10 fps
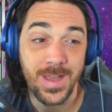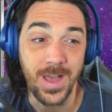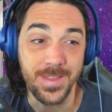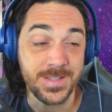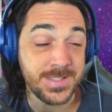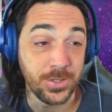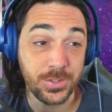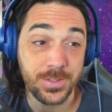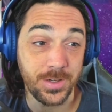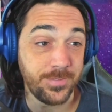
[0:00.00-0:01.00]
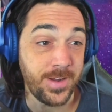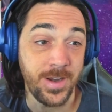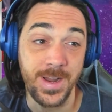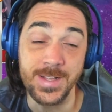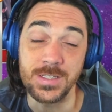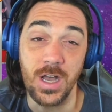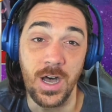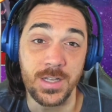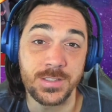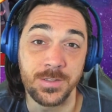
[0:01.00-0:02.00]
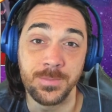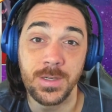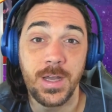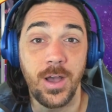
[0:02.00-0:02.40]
The Silk variant is awesome.